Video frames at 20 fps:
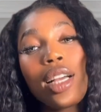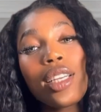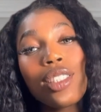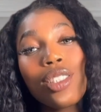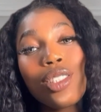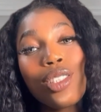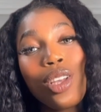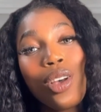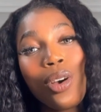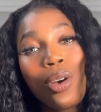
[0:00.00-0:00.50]

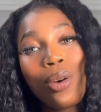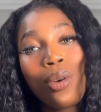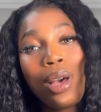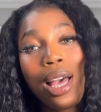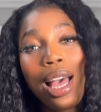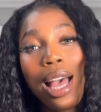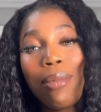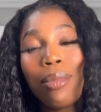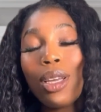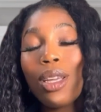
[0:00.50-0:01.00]
So
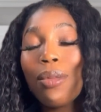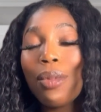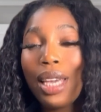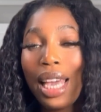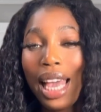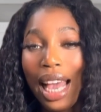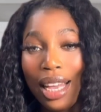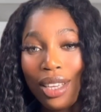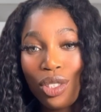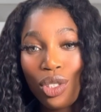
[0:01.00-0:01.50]
I'm gonna
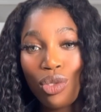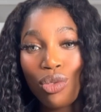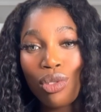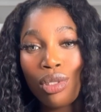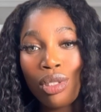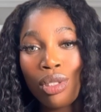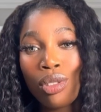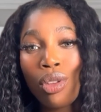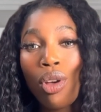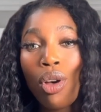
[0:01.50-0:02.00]
be
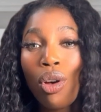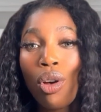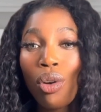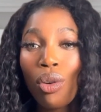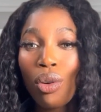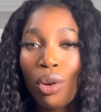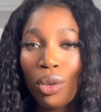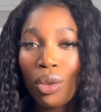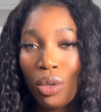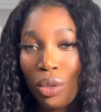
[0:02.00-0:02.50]
answering
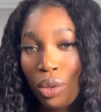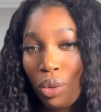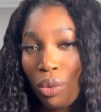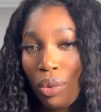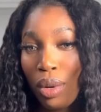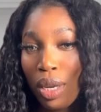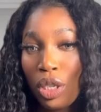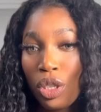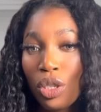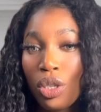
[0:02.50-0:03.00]
all those
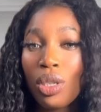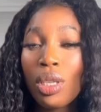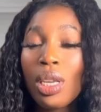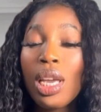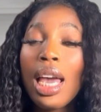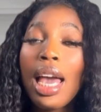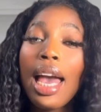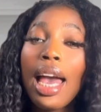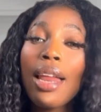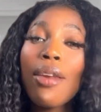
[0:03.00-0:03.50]
questions.
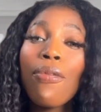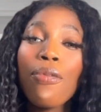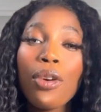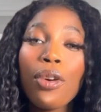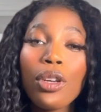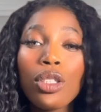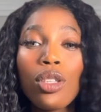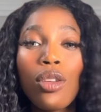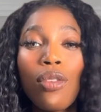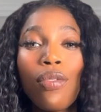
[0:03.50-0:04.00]
And
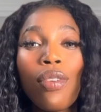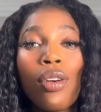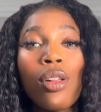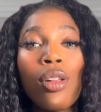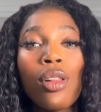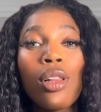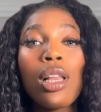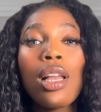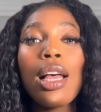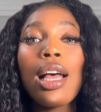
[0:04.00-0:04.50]
first of
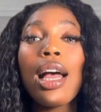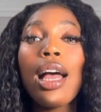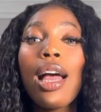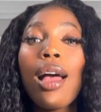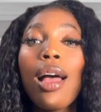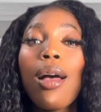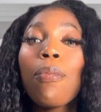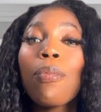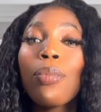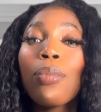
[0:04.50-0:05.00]
all,
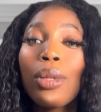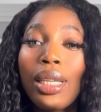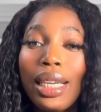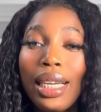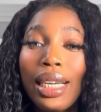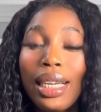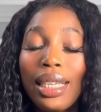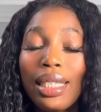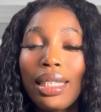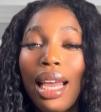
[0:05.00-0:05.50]

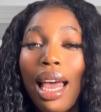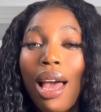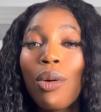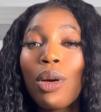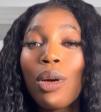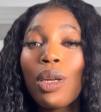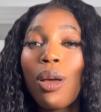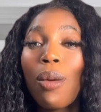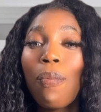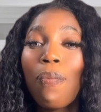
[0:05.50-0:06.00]
please, I
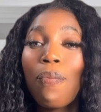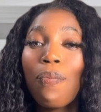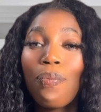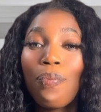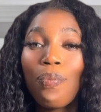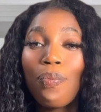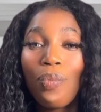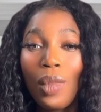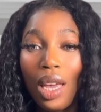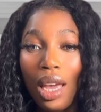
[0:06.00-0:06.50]
want to
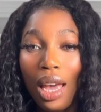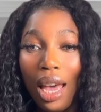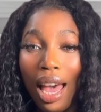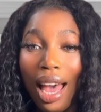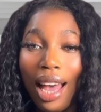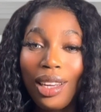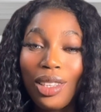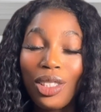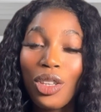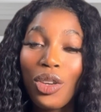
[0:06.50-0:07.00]

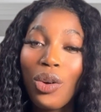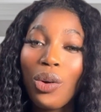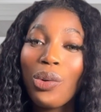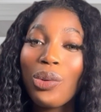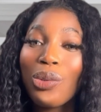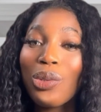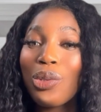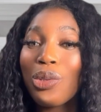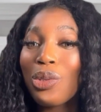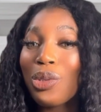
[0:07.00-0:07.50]
ask you
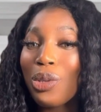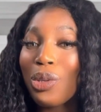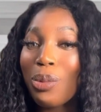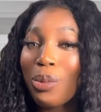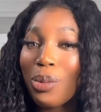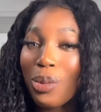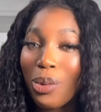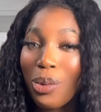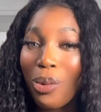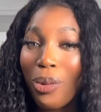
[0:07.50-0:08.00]
all to
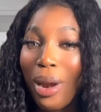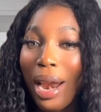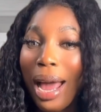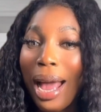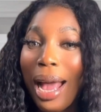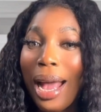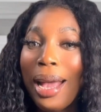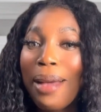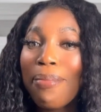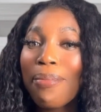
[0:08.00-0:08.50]

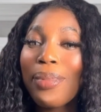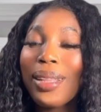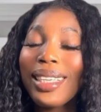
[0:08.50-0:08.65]
subscribe.